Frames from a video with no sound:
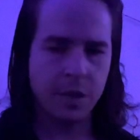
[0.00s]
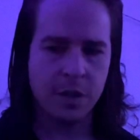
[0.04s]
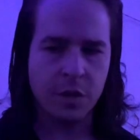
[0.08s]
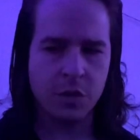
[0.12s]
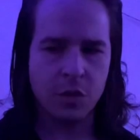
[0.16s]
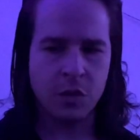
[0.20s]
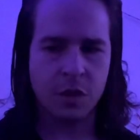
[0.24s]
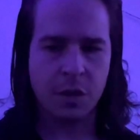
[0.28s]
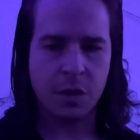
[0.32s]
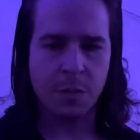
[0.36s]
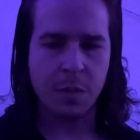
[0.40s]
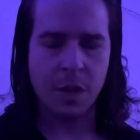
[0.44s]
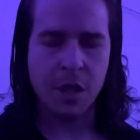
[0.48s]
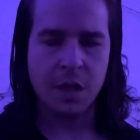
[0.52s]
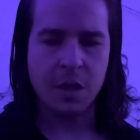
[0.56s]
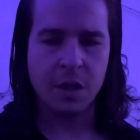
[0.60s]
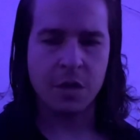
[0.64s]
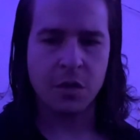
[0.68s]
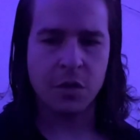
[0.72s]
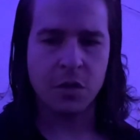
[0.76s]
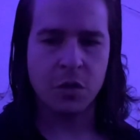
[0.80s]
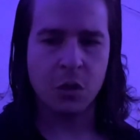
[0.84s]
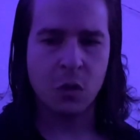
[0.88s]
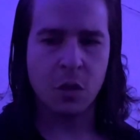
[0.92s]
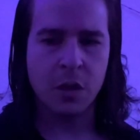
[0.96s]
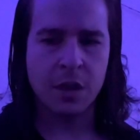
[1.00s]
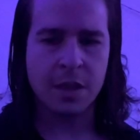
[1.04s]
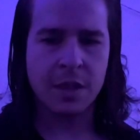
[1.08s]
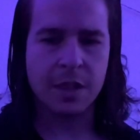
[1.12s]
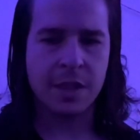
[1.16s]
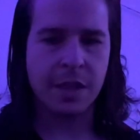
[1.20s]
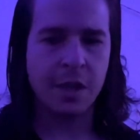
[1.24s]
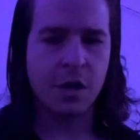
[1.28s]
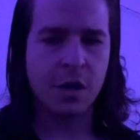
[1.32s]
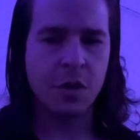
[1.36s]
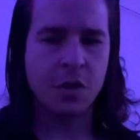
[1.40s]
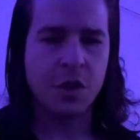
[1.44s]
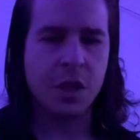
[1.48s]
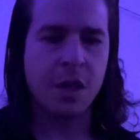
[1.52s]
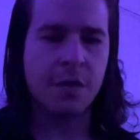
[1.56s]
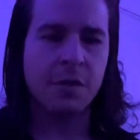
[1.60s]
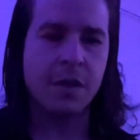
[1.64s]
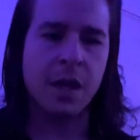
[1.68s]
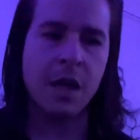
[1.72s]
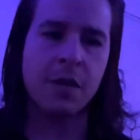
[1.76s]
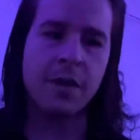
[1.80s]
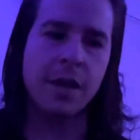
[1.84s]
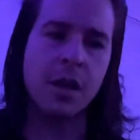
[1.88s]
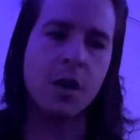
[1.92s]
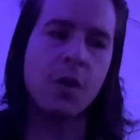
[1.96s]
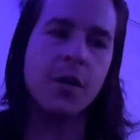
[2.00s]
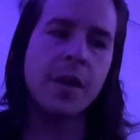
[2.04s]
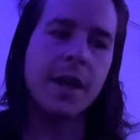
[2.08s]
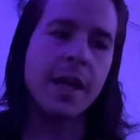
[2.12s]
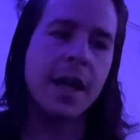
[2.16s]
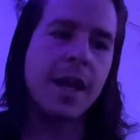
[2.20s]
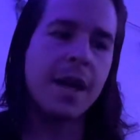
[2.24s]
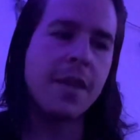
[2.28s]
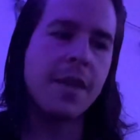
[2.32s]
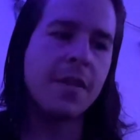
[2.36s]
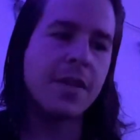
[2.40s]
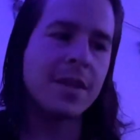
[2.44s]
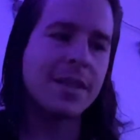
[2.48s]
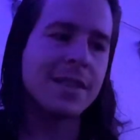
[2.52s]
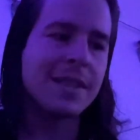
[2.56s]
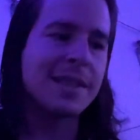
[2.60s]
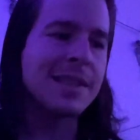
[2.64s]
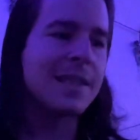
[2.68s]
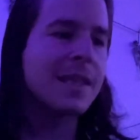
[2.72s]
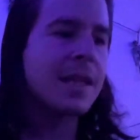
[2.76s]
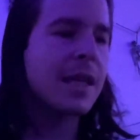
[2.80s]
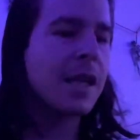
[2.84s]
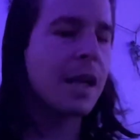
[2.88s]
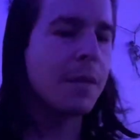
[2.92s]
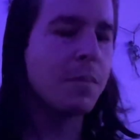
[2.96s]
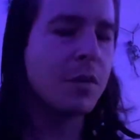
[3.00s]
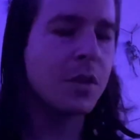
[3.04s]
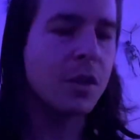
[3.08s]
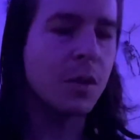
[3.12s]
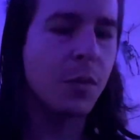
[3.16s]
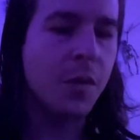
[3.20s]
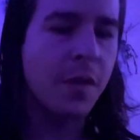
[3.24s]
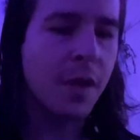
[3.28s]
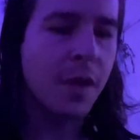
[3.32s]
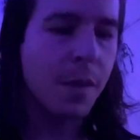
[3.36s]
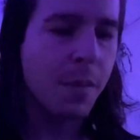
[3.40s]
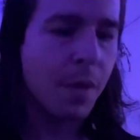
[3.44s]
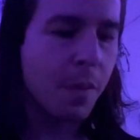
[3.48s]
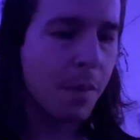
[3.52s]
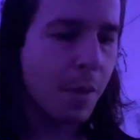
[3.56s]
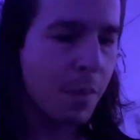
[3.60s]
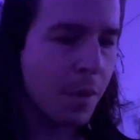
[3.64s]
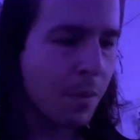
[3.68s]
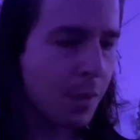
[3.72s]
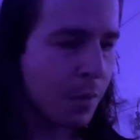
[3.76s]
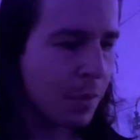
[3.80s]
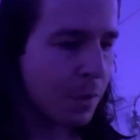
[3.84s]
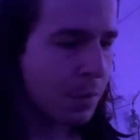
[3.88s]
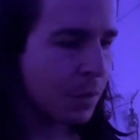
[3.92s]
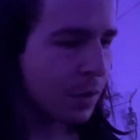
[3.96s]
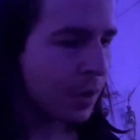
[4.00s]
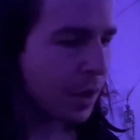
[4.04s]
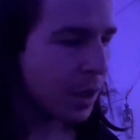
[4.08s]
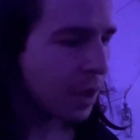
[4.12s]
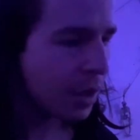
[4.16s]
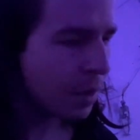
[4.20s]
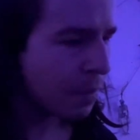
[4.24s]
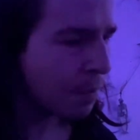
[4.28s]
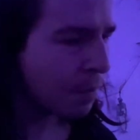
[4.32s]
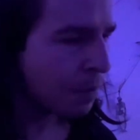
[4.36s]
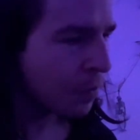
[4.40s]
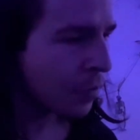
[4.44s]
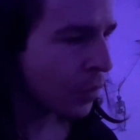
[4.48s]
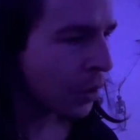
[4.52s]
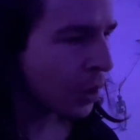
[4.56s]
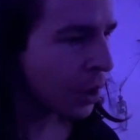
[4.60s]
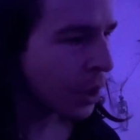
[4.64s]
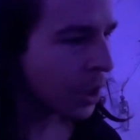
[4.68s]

interesting because as soon as this energy of kind of like, okay, this is it, I'm dealing with them, them, them, them, them, them, them